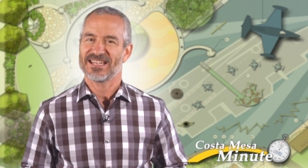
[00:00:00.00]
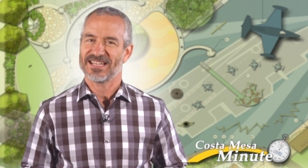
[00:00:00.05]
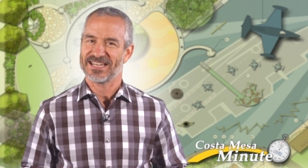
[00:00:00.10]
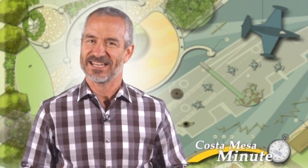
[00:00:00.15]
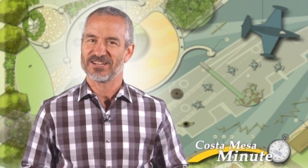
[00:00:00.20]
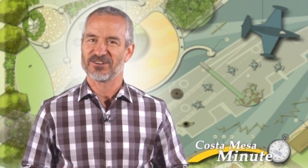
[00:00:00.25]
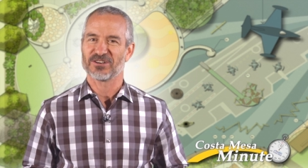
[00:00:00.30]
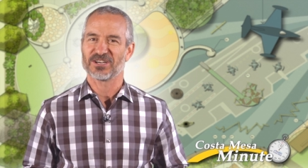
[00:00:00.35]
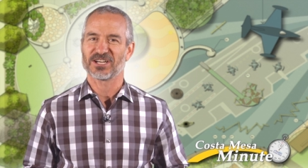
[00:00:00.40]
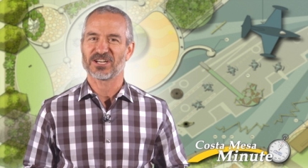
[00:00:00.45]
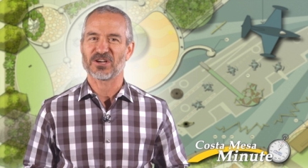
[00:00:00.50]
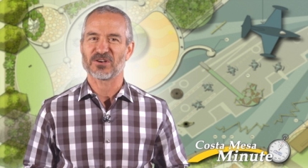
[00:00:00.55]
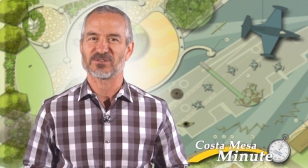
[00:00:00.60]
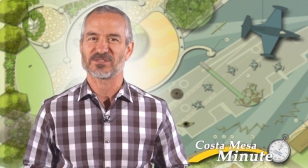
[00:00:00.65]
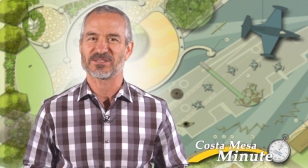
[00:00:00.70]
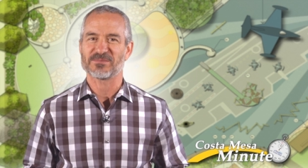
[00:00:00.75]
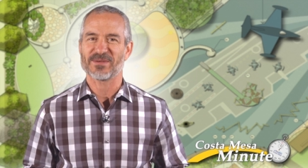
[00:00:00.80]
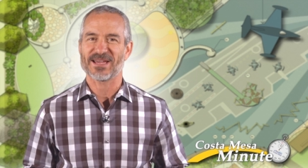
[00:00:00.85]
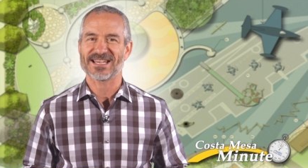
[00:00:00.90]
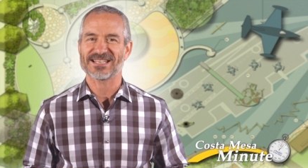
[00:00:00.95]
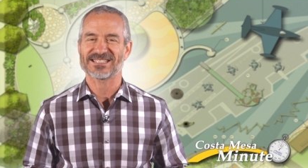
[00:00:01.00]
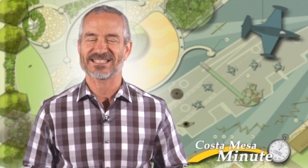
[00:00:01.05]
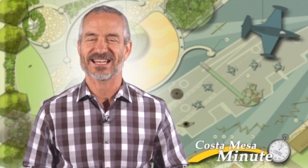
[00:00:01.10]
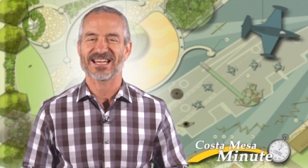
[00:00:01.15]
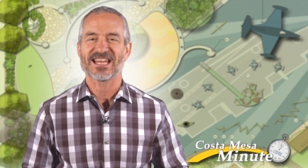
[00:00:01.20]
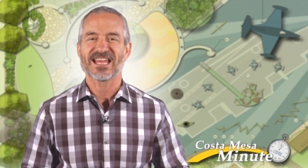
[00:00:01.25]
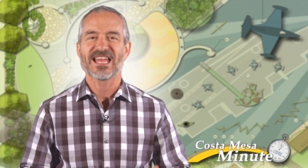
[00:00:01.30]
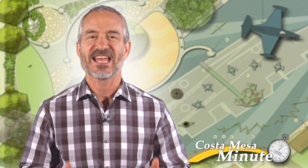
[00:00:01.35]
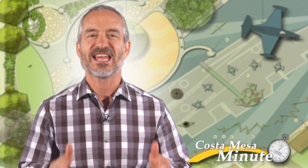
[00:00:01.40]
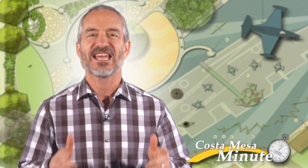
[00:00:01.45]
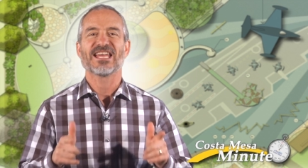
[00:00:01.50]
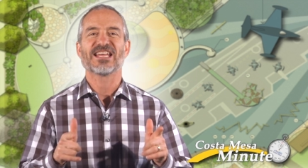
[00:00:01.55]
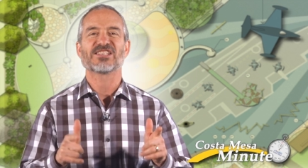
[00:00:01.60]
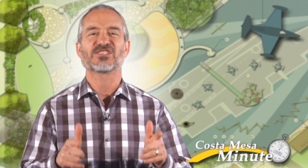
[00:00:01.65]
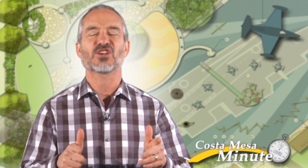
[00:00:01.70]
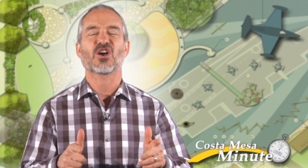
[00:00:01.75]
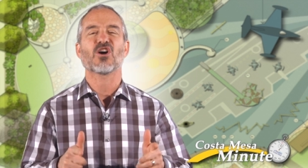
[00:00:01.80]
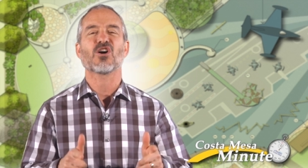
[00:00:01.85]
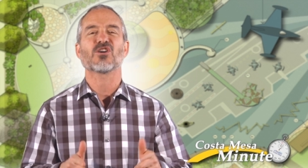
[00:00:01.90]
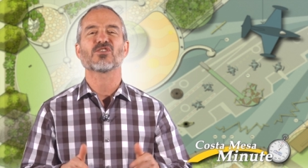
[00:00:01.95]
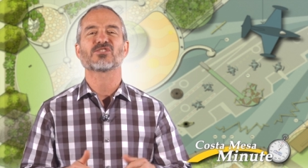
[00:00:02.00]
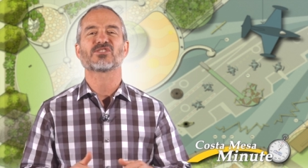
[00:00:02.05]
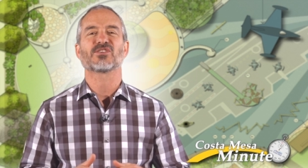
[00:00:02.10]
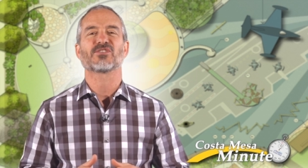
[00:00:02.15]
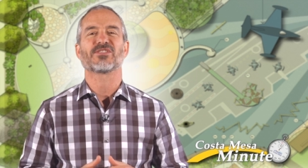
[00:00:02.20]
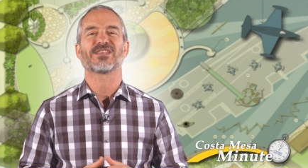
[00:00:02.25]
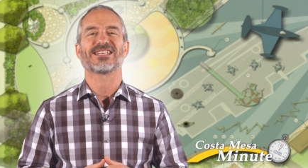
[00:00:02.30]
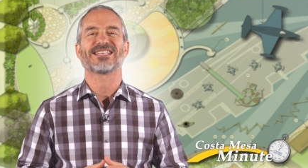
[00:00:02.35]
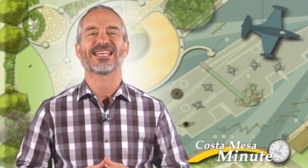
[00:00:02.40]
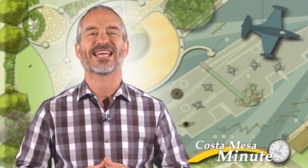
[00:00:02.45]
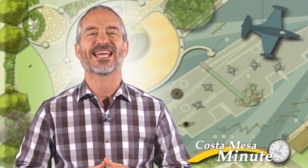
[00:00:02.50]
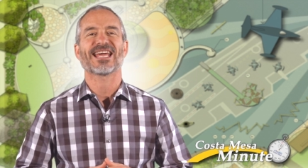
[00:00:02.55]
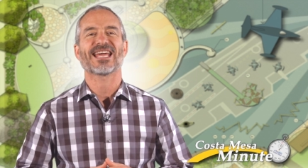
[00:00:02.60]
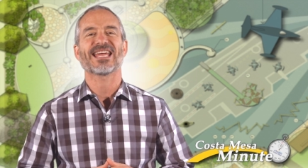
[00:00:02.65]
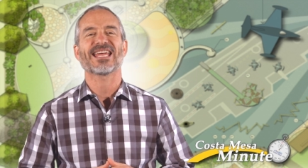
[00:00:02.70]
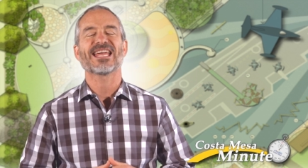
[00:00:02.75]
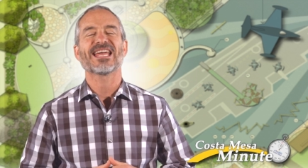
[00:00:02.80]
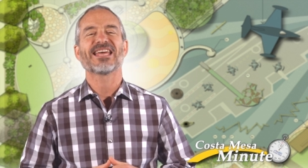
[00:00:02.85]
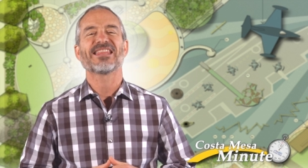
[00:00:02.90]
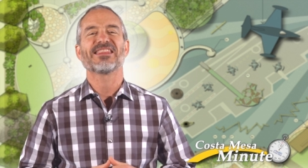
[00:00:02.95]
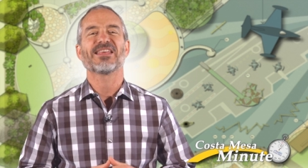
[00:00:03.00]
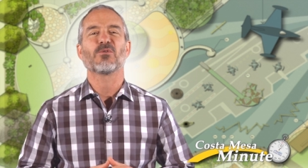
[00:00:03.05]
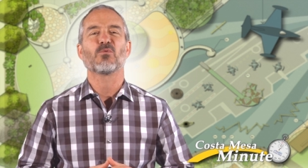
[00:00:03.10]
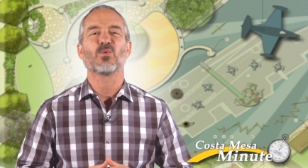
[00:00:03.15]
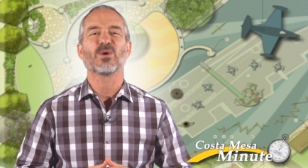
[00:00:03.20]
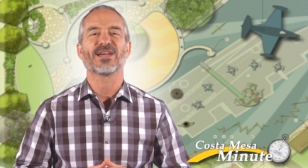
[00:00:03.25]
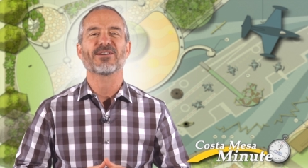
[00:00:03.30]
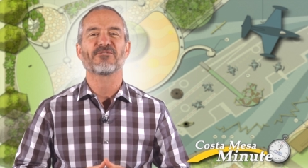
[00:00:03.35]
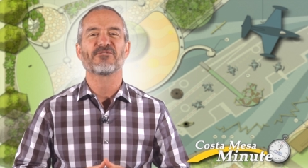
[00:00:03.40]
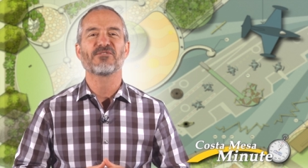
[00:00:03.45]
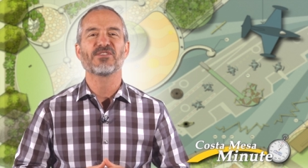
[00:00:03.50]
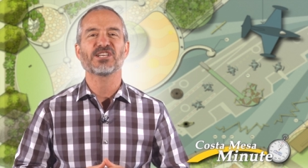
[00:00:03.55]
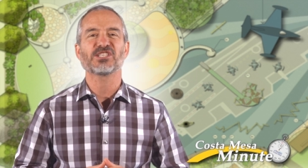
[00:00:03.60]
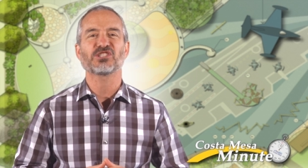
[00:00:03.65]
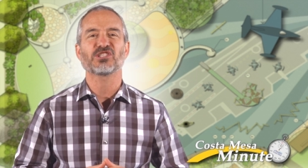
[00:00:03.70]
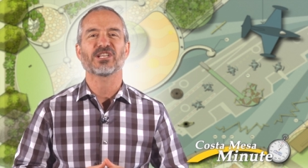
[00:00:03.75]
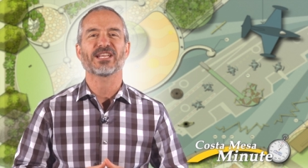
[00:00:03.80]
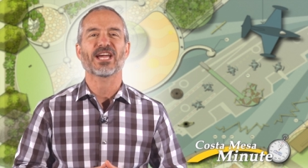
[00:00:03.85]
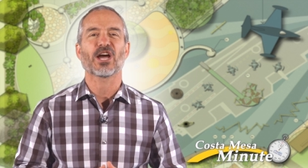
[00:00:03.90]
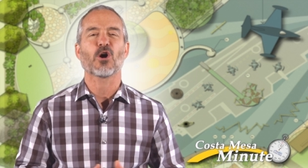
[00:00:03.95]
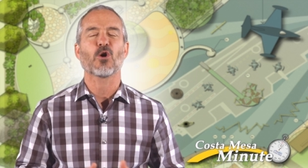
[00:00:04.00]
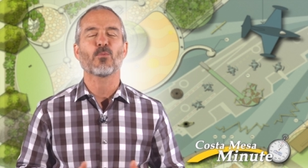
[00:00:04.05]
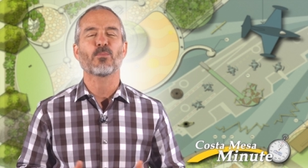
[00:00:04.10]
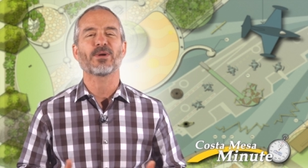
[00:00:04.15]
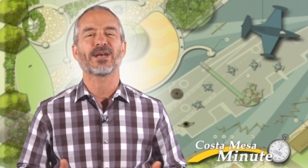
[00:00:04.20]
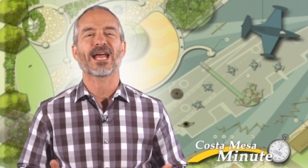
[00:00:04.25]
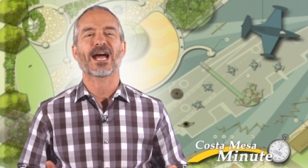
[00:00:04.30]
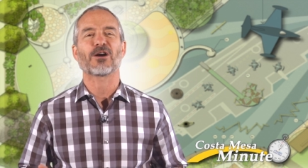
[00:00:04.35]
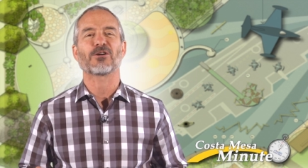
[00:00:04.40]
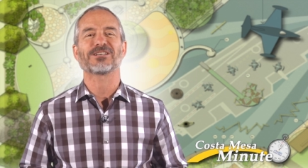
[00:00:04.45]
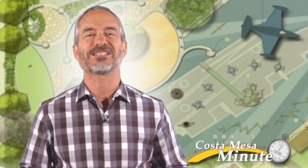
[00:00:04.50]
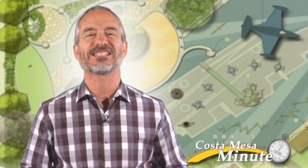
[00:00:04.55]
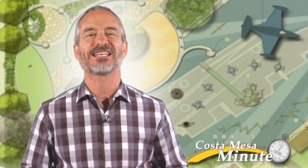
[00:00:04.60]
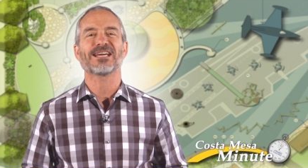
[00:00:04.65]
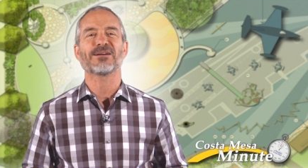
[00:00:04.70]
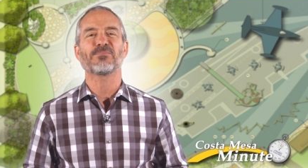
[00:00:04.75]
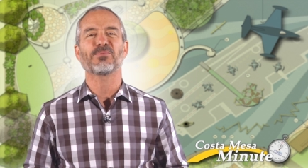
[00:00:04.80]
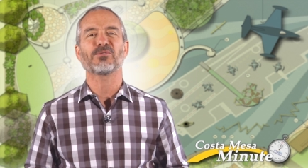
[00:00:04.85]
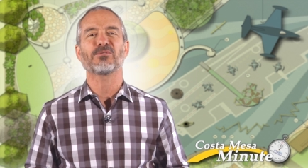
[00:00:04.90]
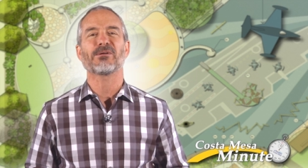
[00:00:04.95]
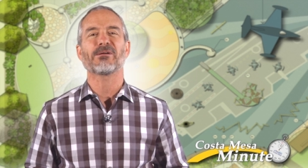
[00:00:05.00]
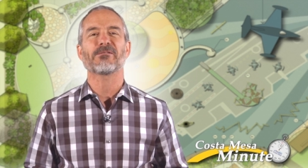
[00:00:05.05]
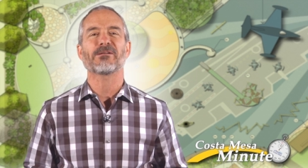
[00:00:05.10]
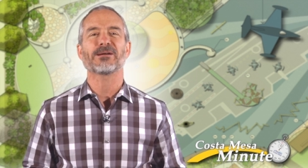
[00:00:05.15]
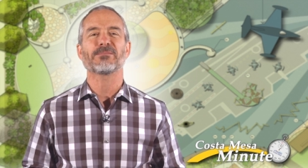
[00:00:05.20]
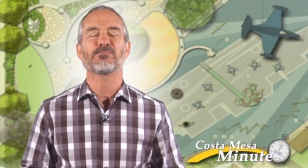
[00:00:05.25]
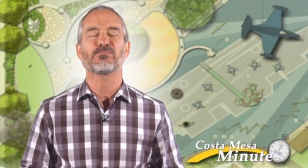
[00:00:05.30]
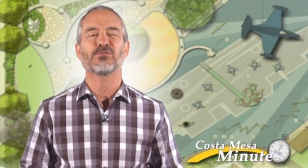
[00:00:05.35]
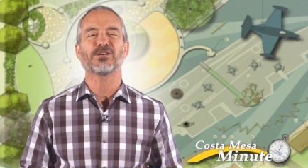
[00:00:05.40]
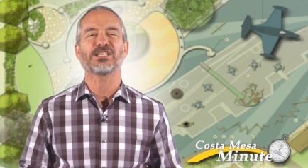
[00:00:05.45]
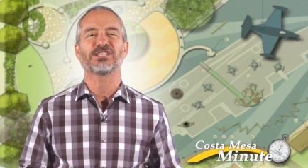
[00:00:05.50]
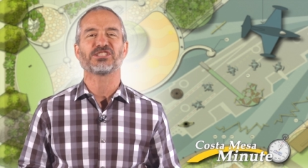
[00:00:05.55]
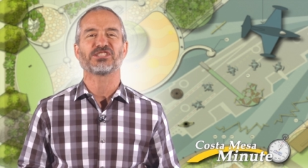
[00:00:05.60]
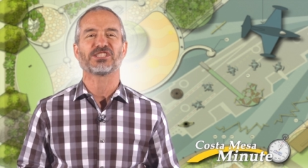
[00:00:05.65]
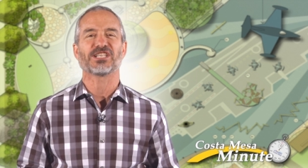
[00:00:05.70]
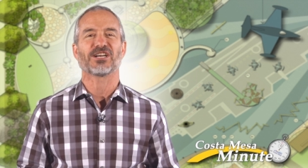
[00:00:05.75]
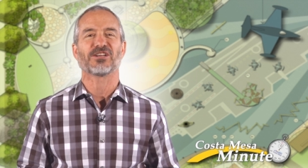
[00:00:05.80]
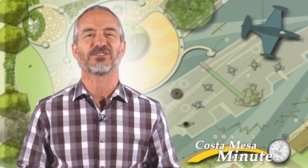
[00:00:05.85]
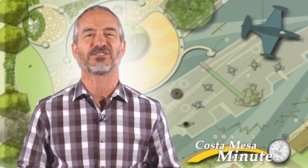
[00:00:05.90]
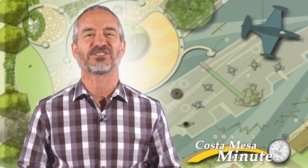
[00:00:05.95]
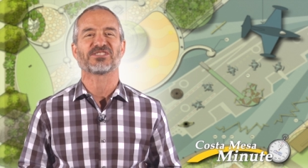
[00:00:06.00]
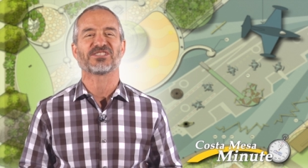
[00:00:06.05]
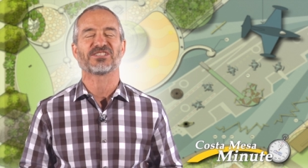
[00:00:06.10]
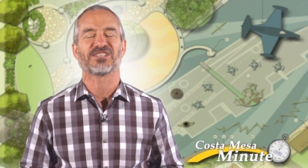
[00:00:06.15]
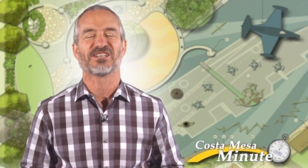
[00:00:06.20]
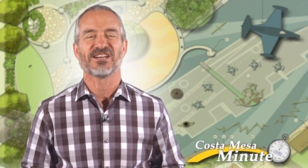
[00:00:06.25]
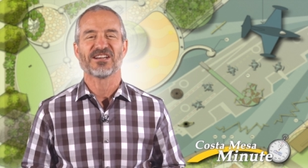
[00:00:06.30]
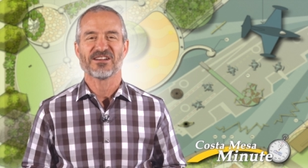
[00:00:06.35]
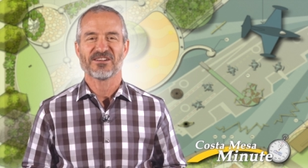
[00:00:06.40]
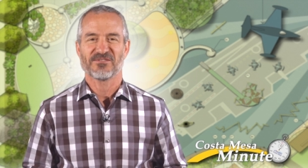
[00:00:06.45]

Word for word: And here in Costa Mesa, it's also the day that we officially open our temporary bridge shelter